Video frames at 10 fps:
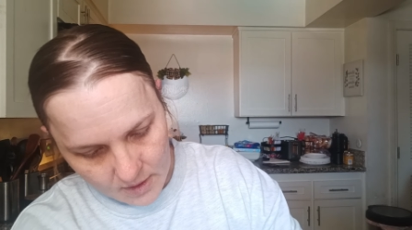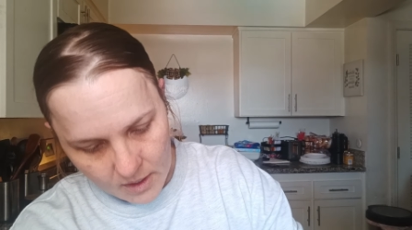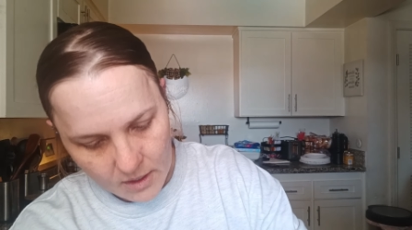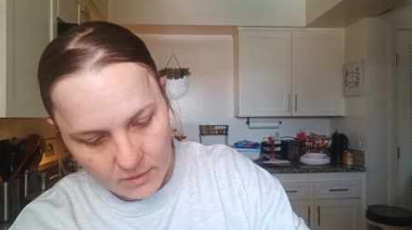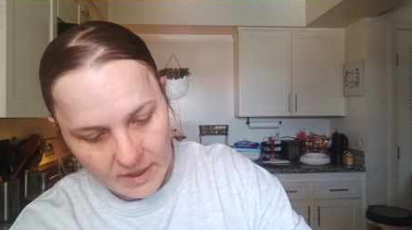
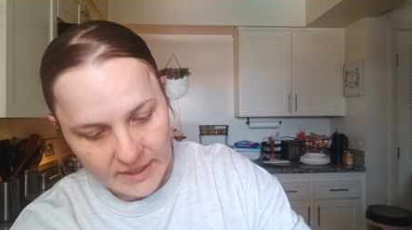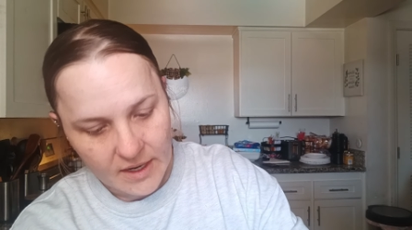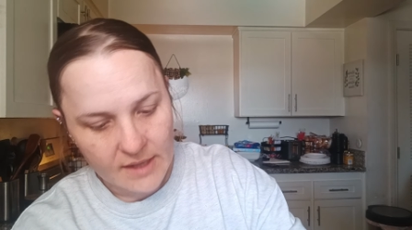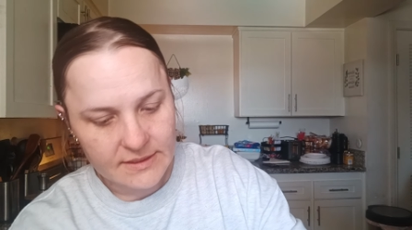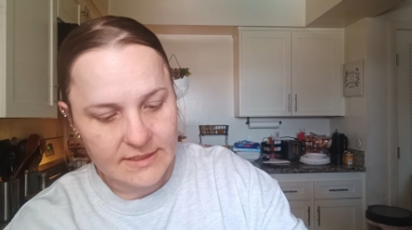Oh, I
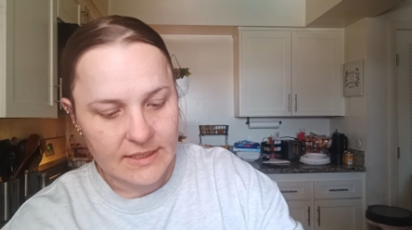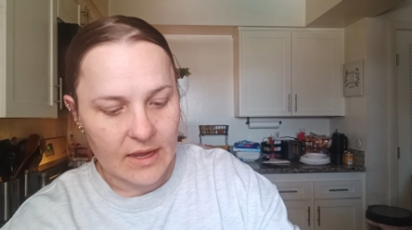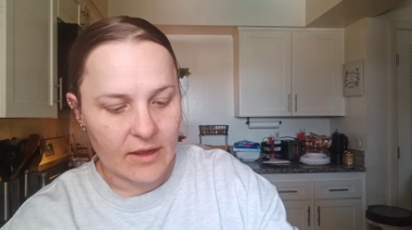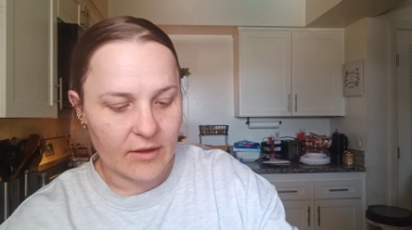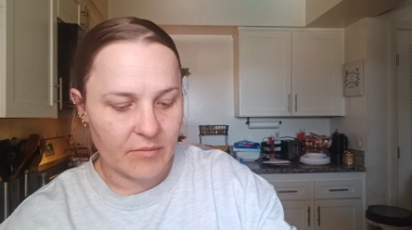got
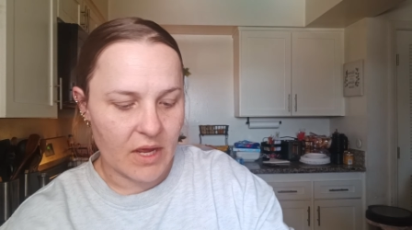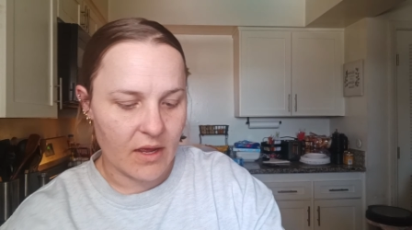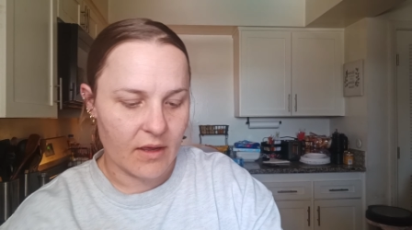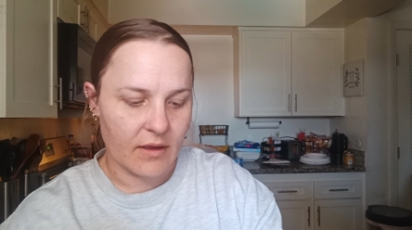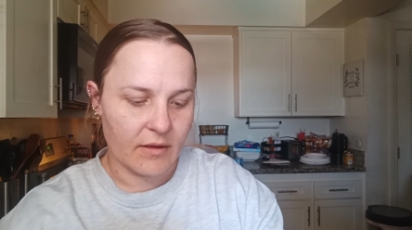some
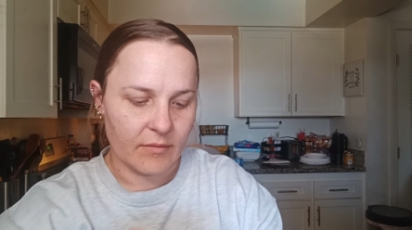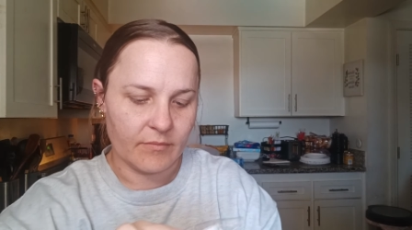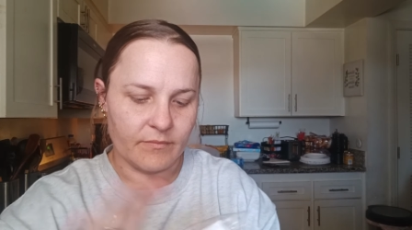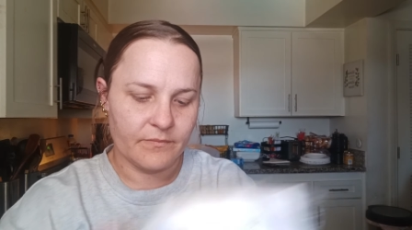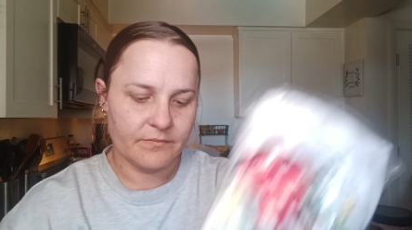um,
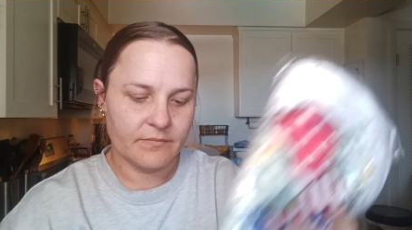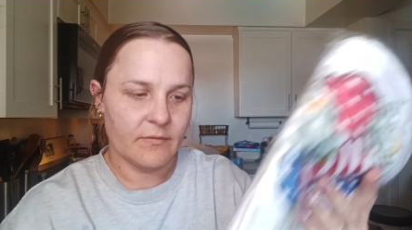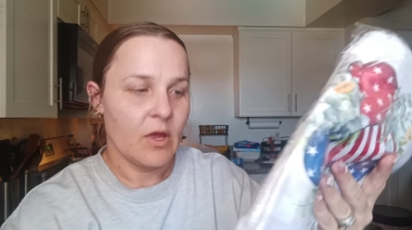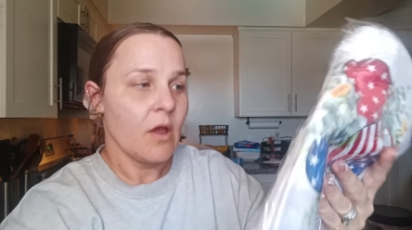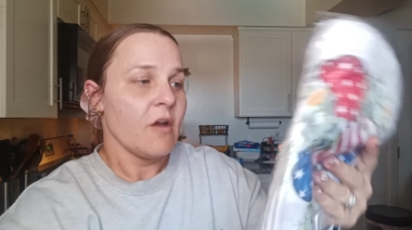
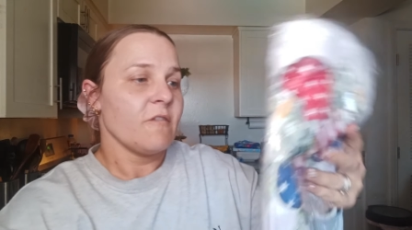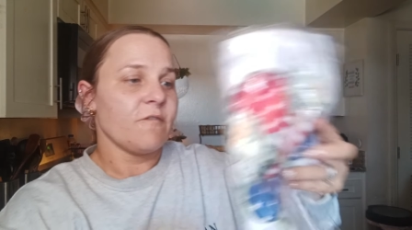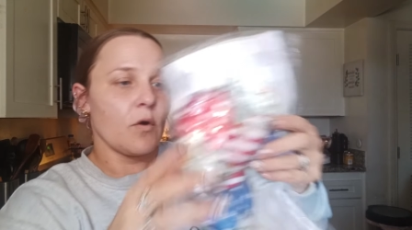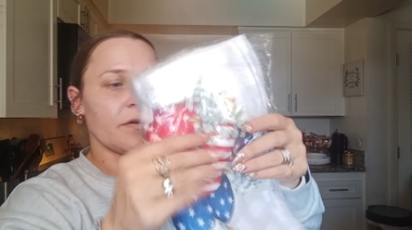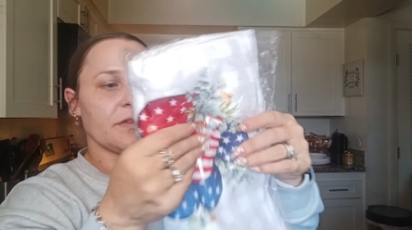
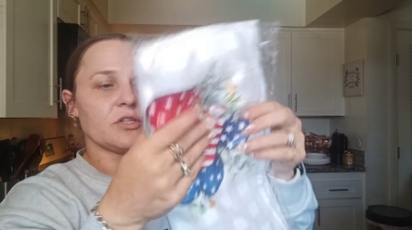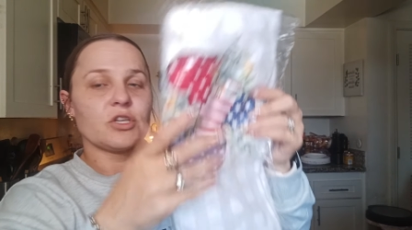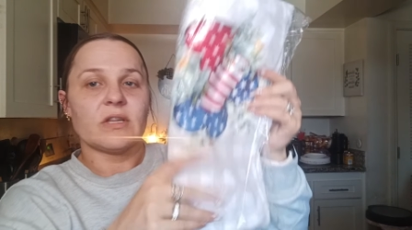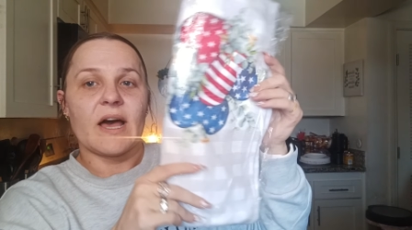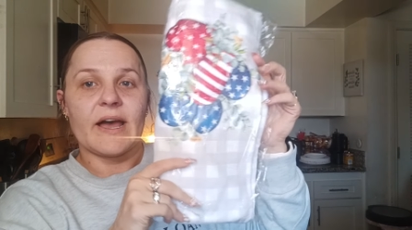4th of
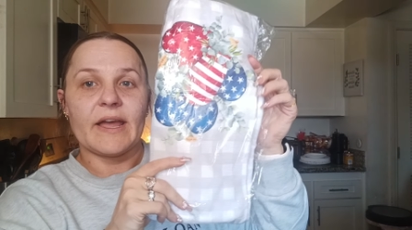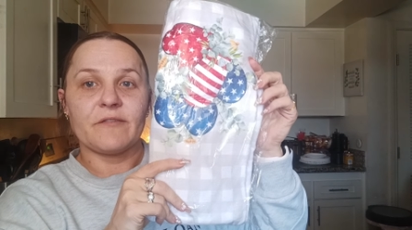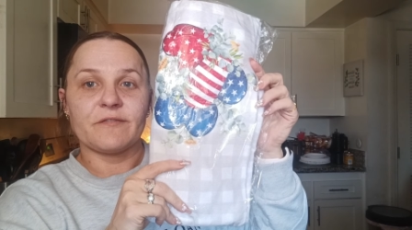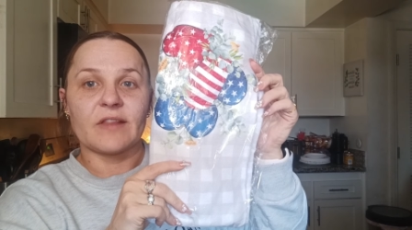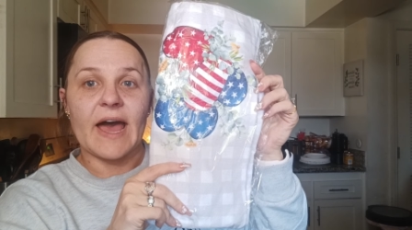July
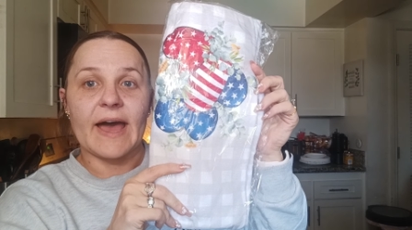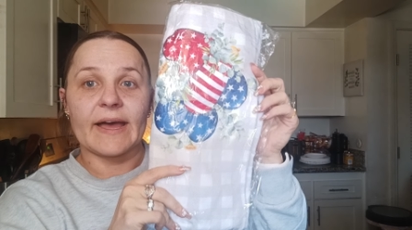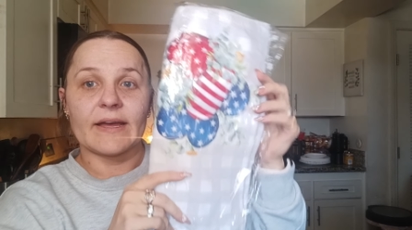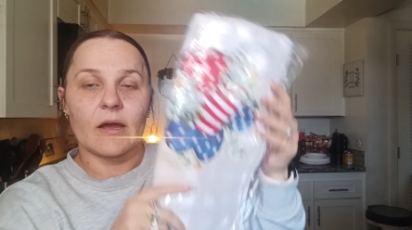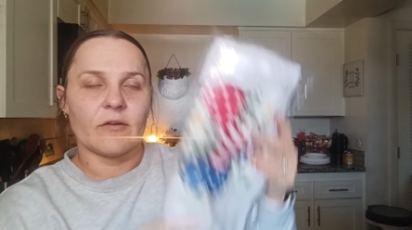
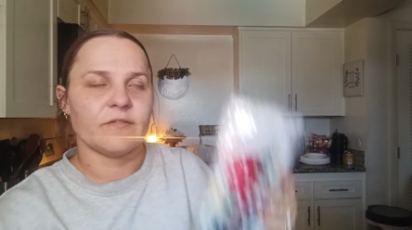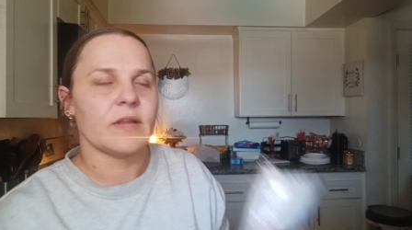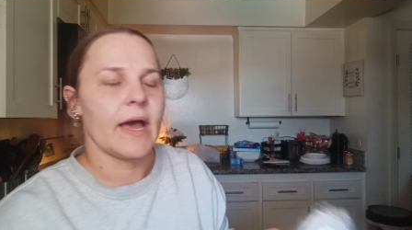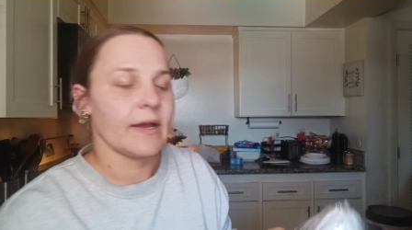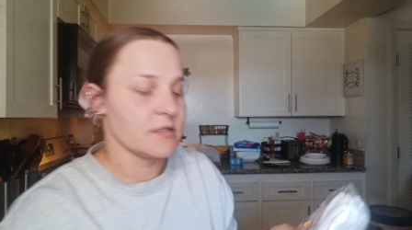flag, uh,
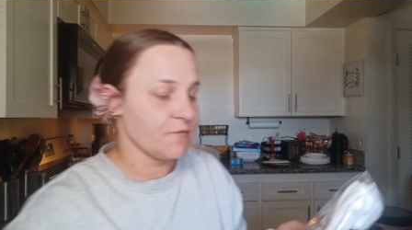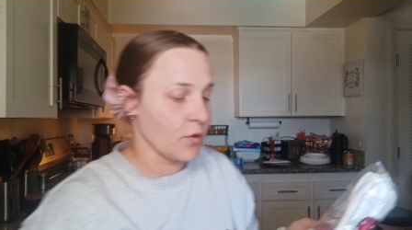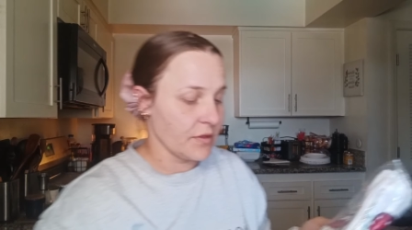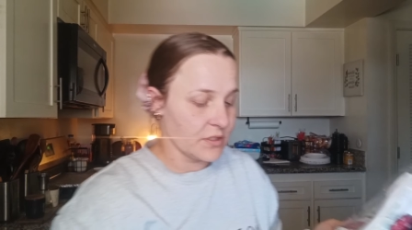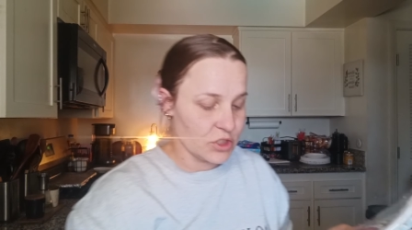flags,
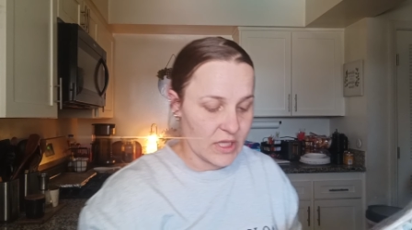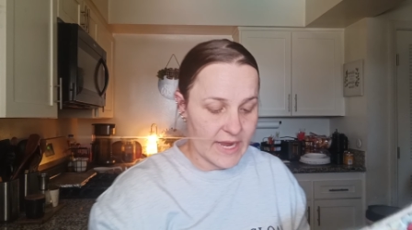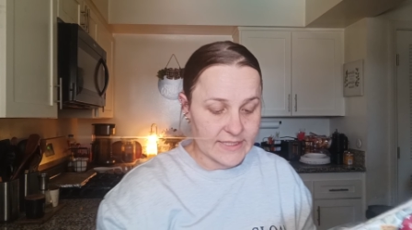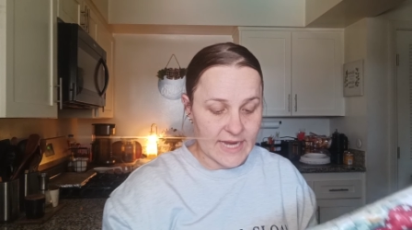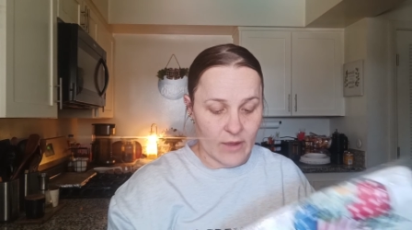4th of
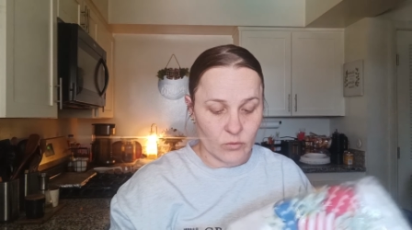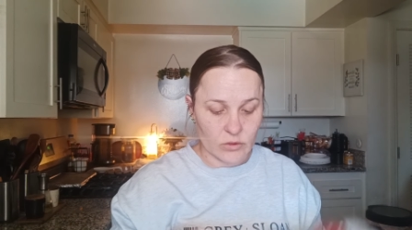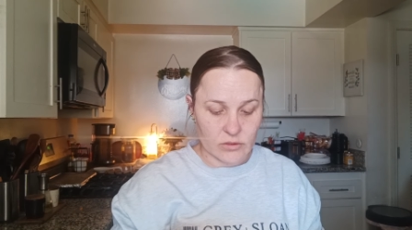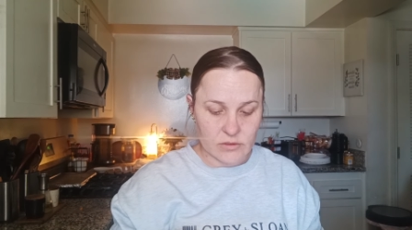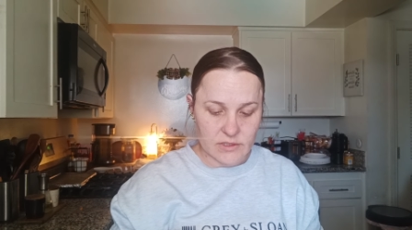July
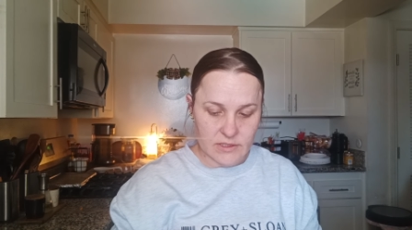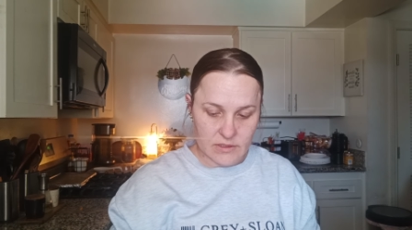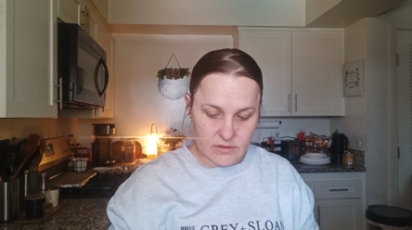towels,